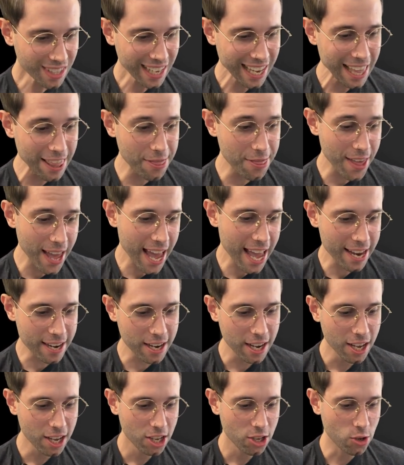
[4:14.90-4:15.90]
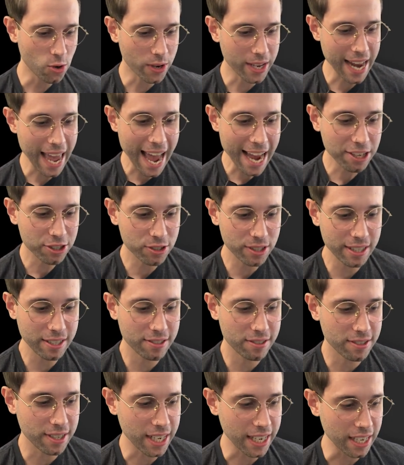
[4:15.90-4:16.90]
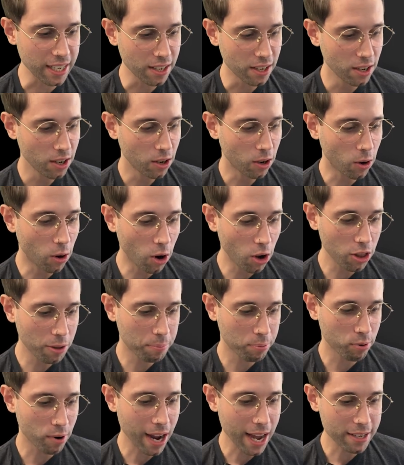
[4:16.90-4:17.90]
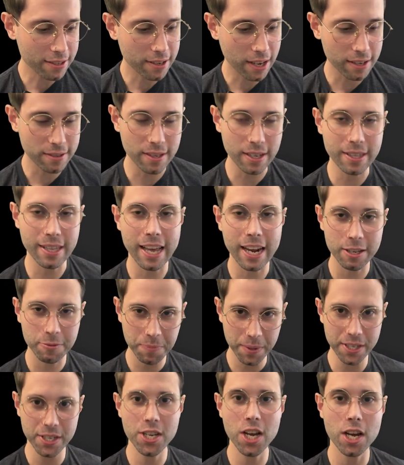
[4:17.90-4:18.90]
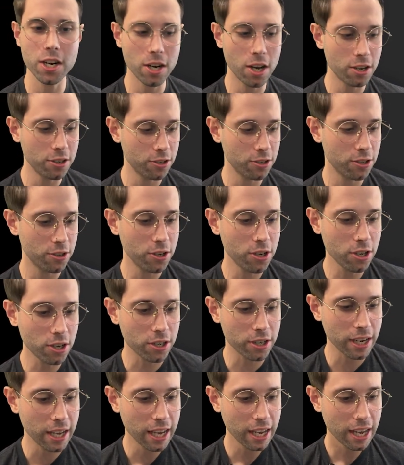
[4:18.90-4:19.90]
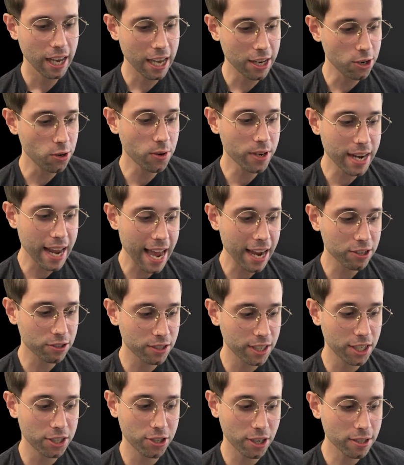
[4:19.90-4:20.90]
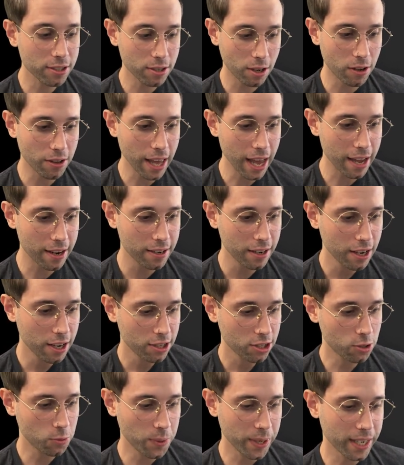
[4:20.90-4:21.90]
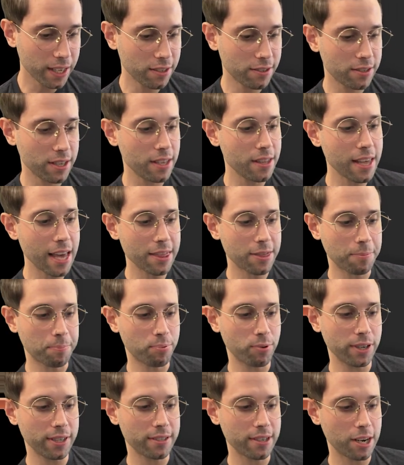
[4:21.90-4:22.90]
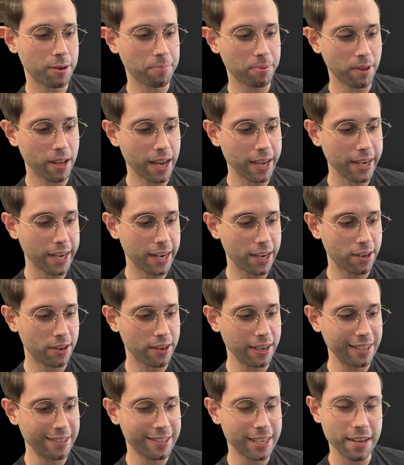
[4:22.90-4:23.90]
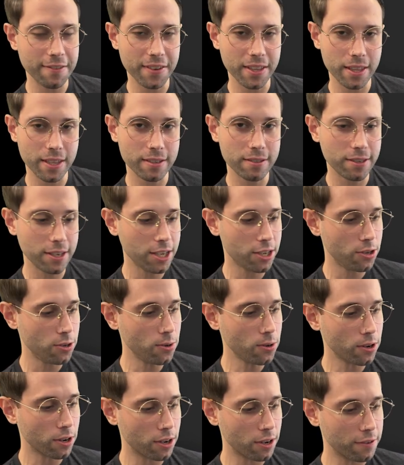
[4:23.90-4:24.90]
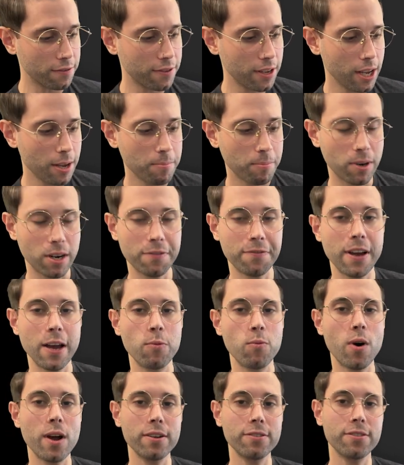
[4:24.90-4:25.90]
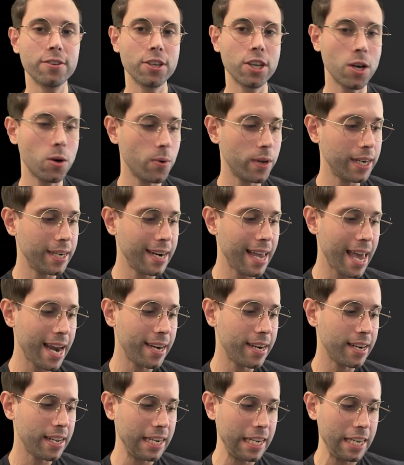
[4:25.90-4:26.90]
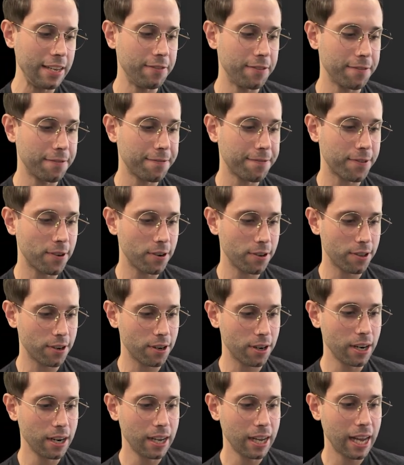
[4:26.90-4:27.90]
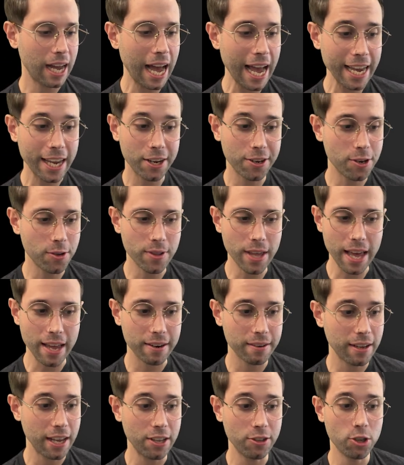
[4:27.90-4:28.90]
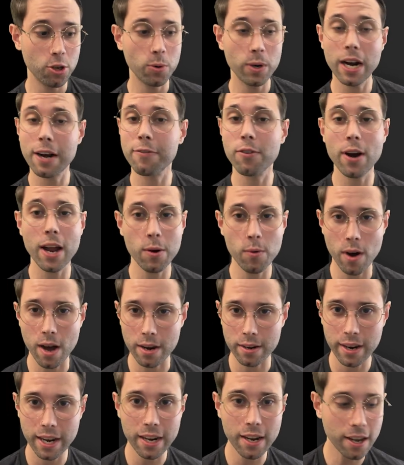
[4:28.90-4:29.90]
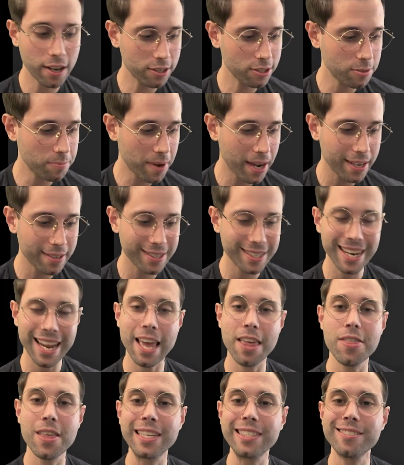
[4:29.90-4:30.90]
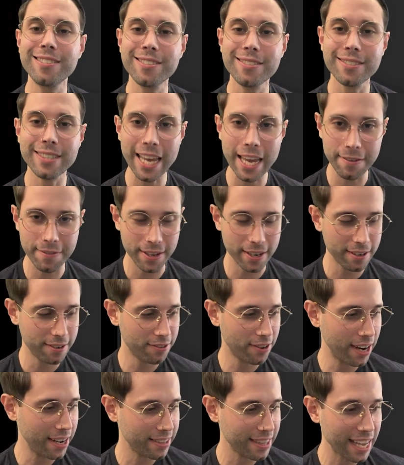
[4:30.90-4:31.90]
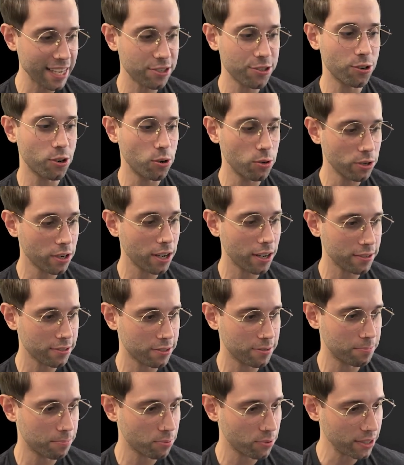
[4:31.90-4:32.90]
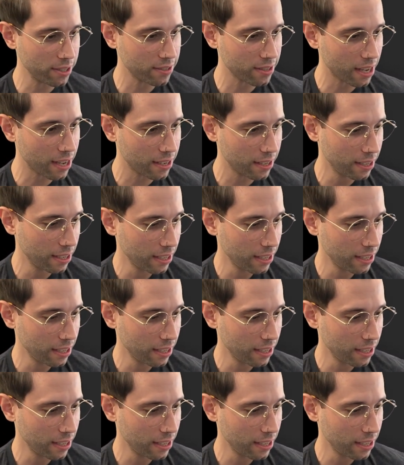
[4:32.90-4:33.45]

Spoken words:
and then you can actually see all the processing that has been done under the hood, and you can actually adjust all that. So we can see that the preset applied here is given this EQ curve, but if I wanted to go in and edit it even further, I can do that and do whatever I want and customize it and then save it, right? That's your own custom preset.